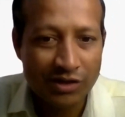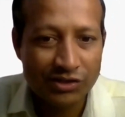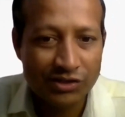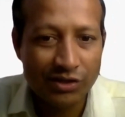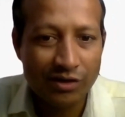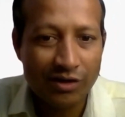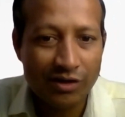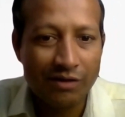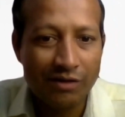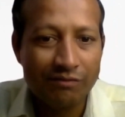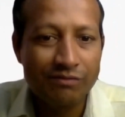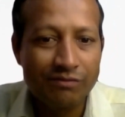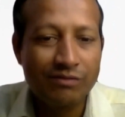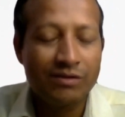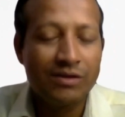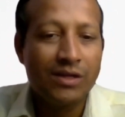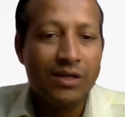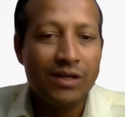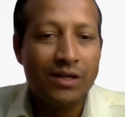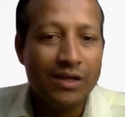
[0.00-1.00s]
Sarjay Rao.
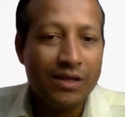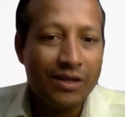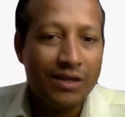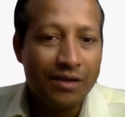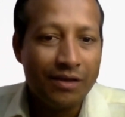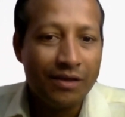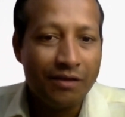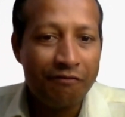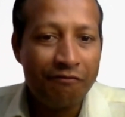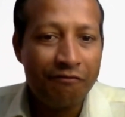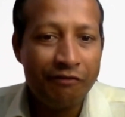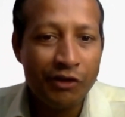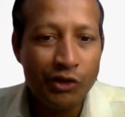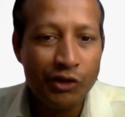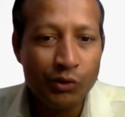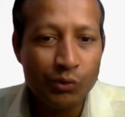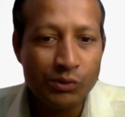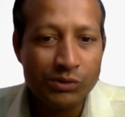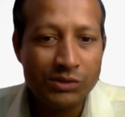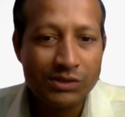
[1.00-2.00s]
If you
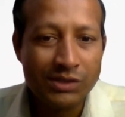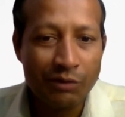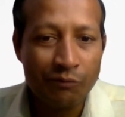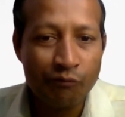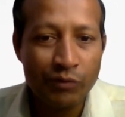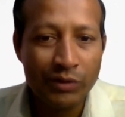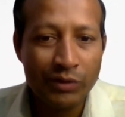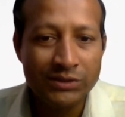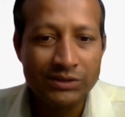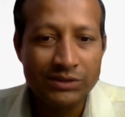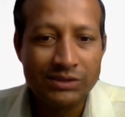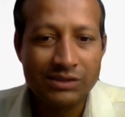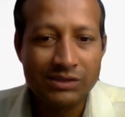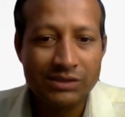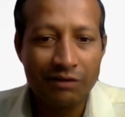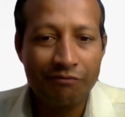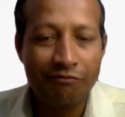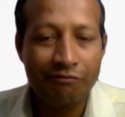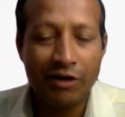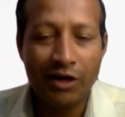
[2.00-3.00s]
use someone's
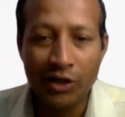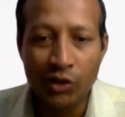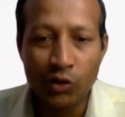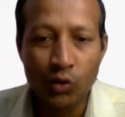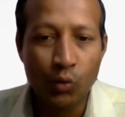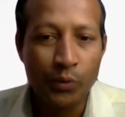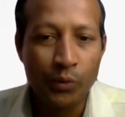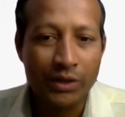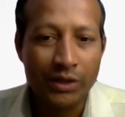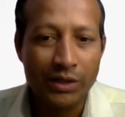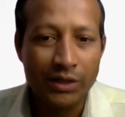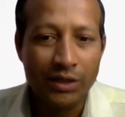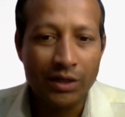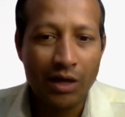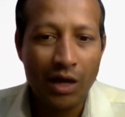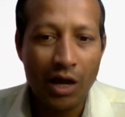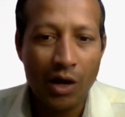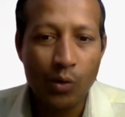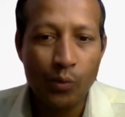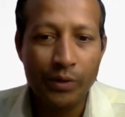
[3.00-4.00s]
stuff unknowingly,
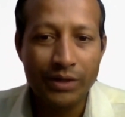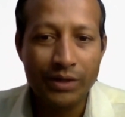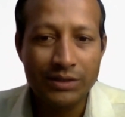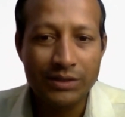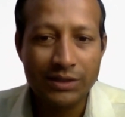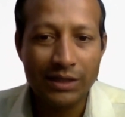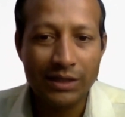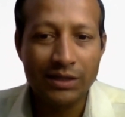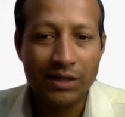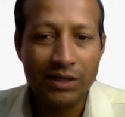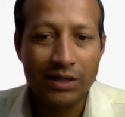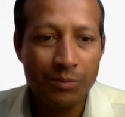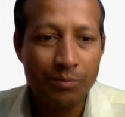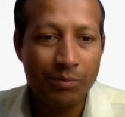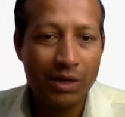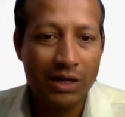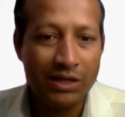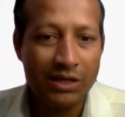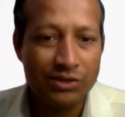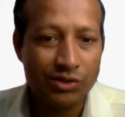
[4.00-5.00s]
how it can come
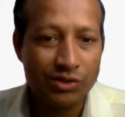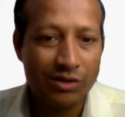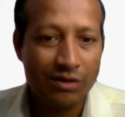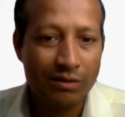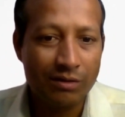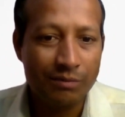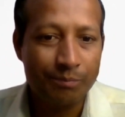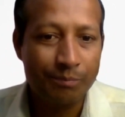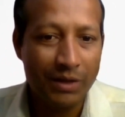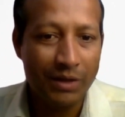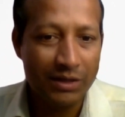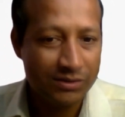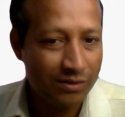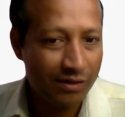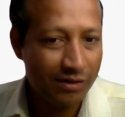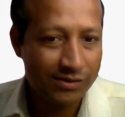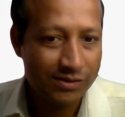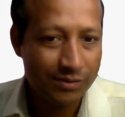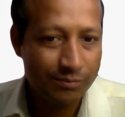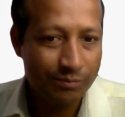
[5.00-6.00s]
under
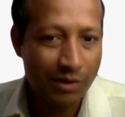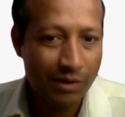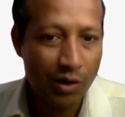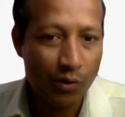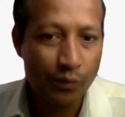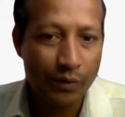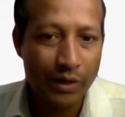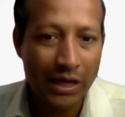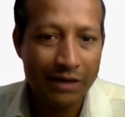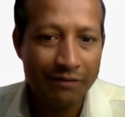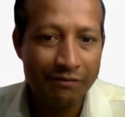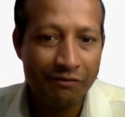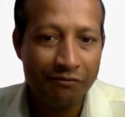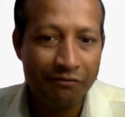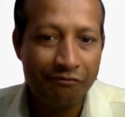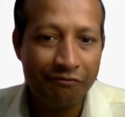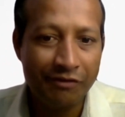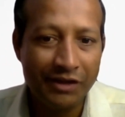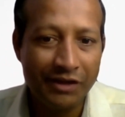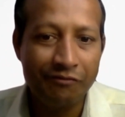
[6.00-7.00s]
plagiarism? How can we
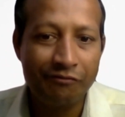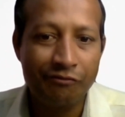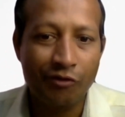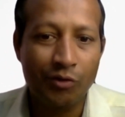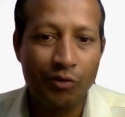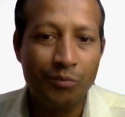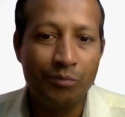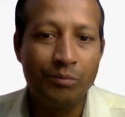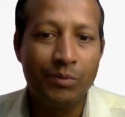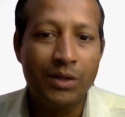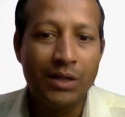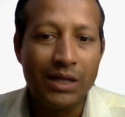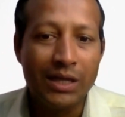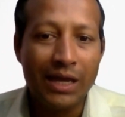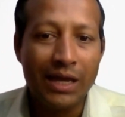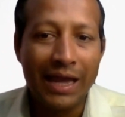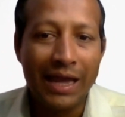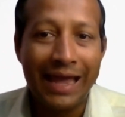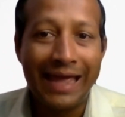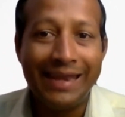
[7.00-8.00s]
free from
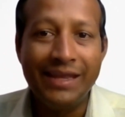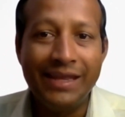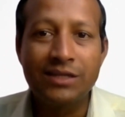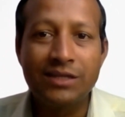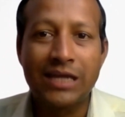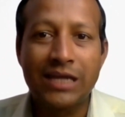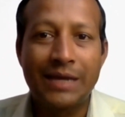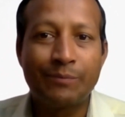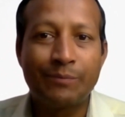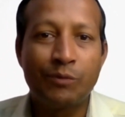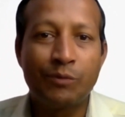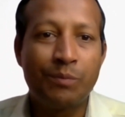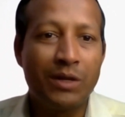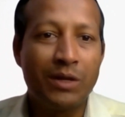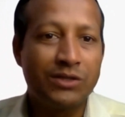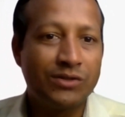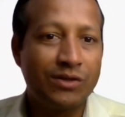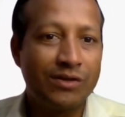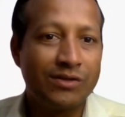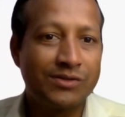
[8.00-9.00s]
any type of
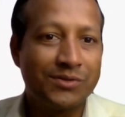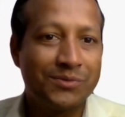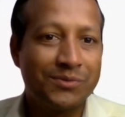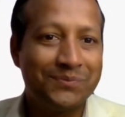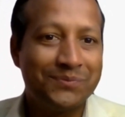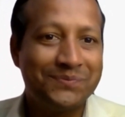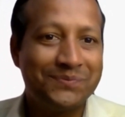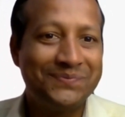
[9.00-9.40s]
plagiarism?